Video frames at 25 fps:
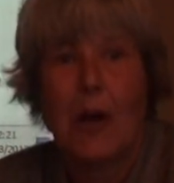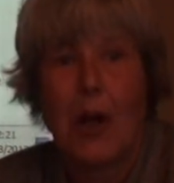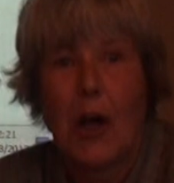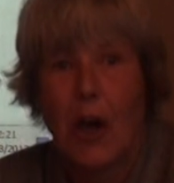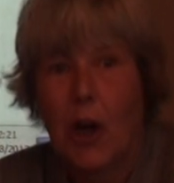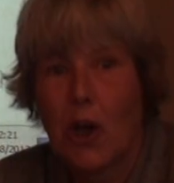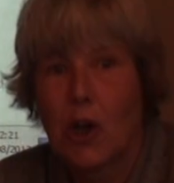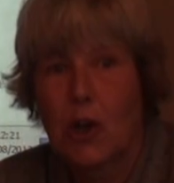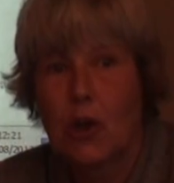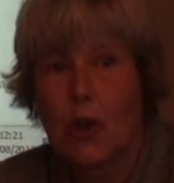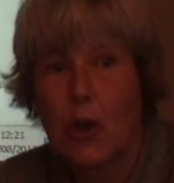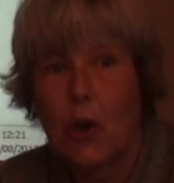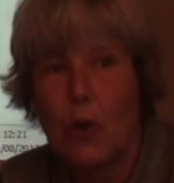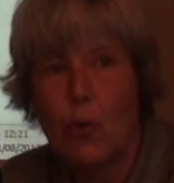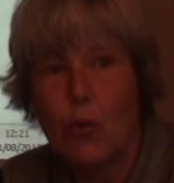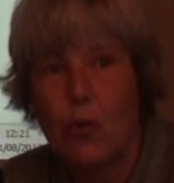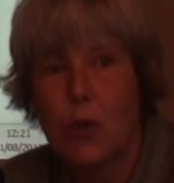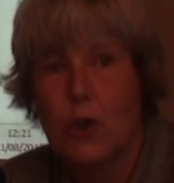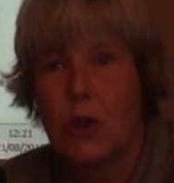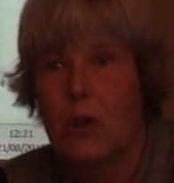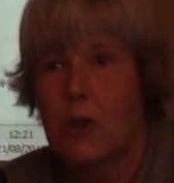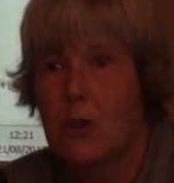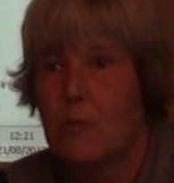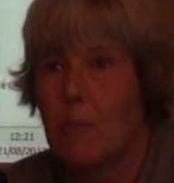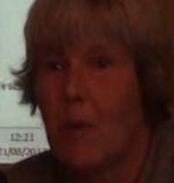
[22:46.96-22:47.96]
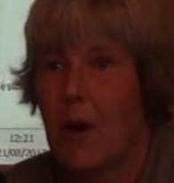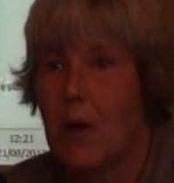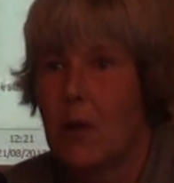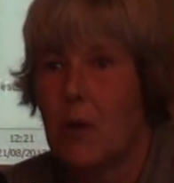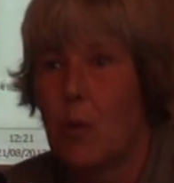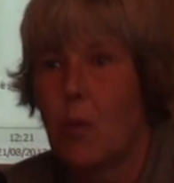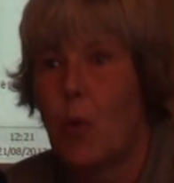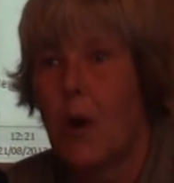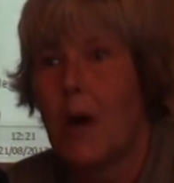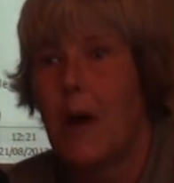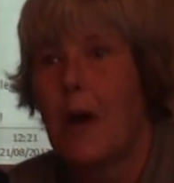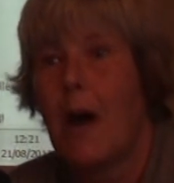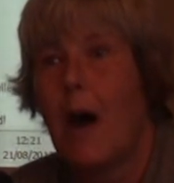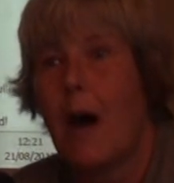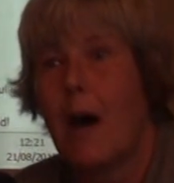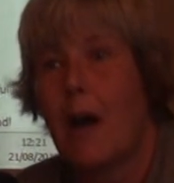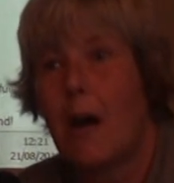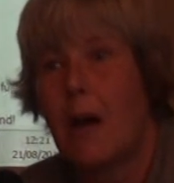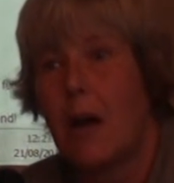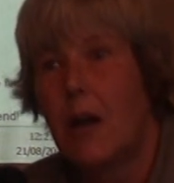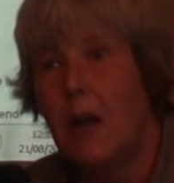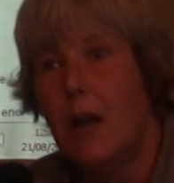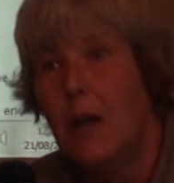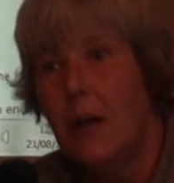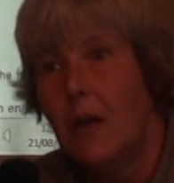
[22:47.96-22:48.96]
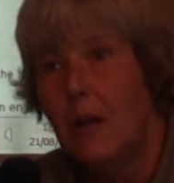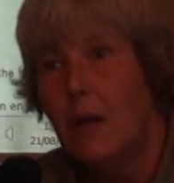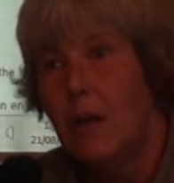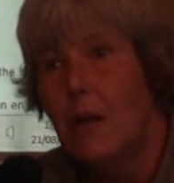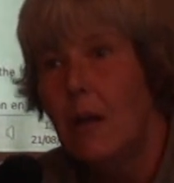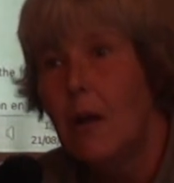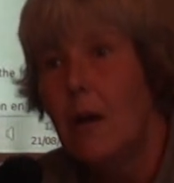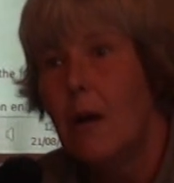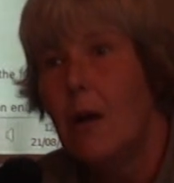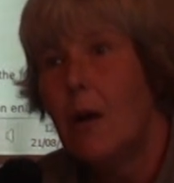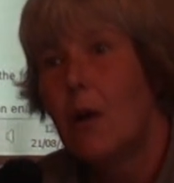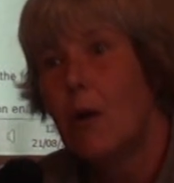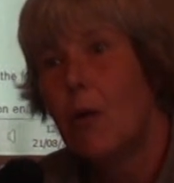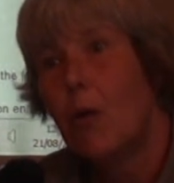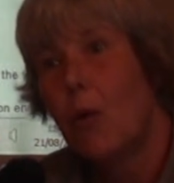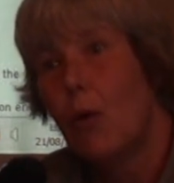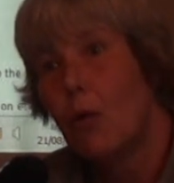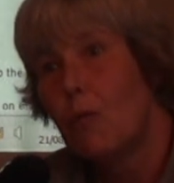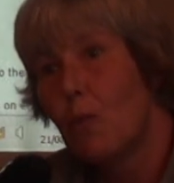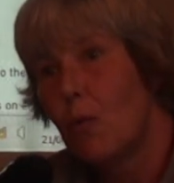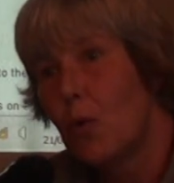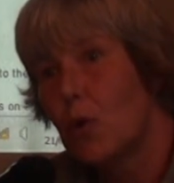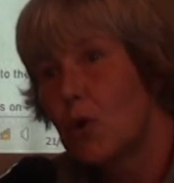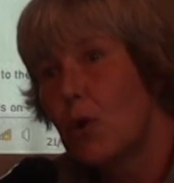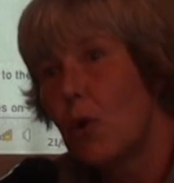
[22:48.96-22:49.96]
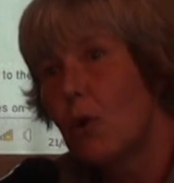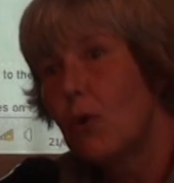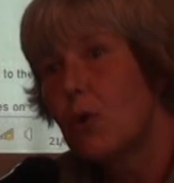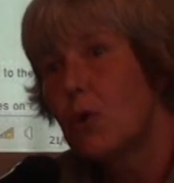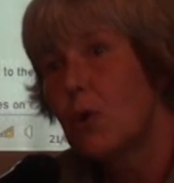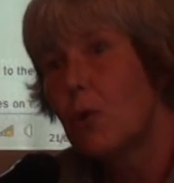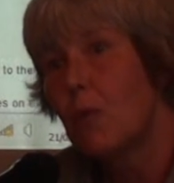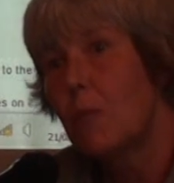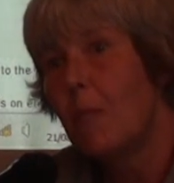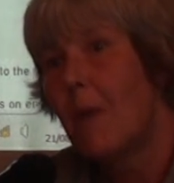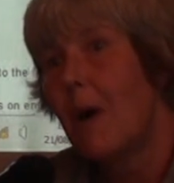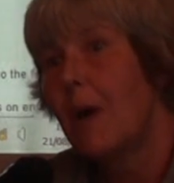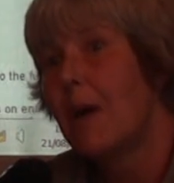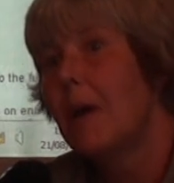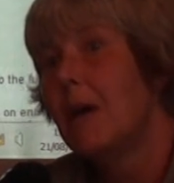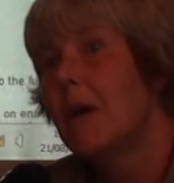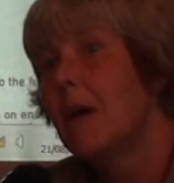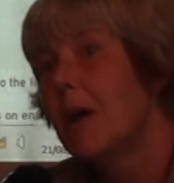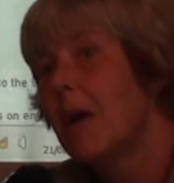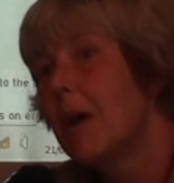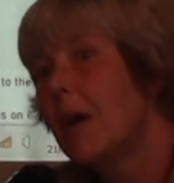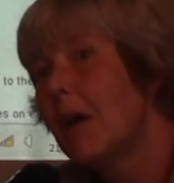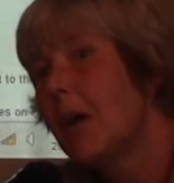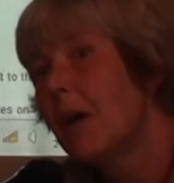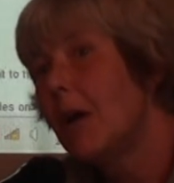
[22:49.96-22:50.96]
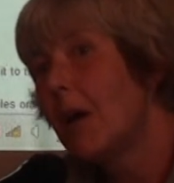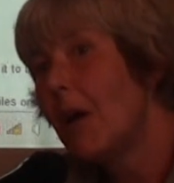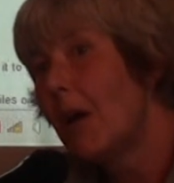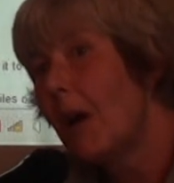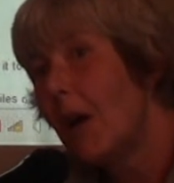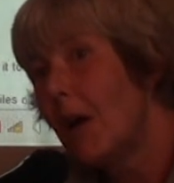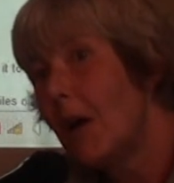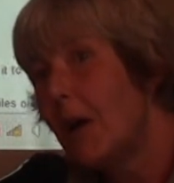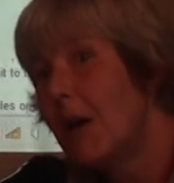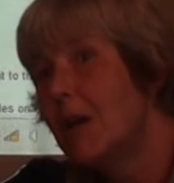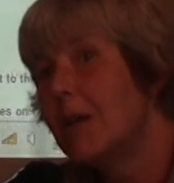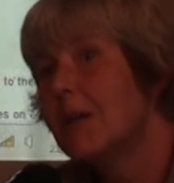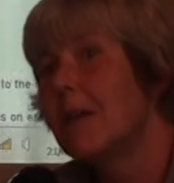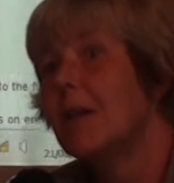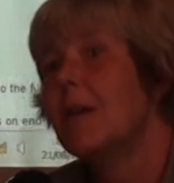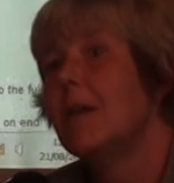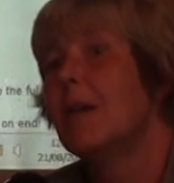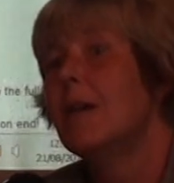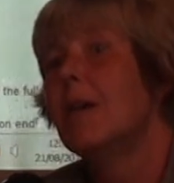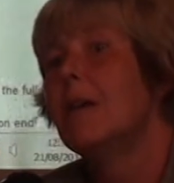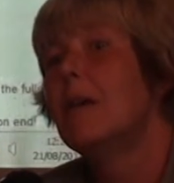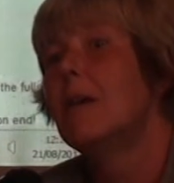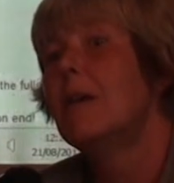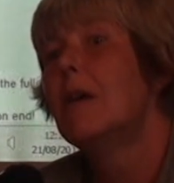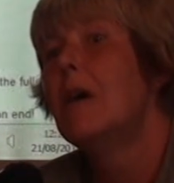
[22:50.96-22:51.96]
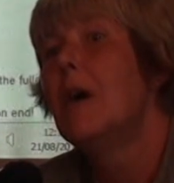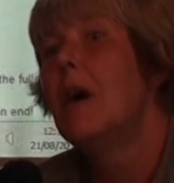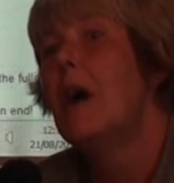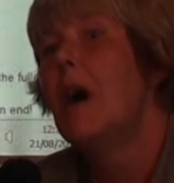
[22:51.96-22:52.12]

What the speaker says: exclusions. By the way, Arlene was also my listener,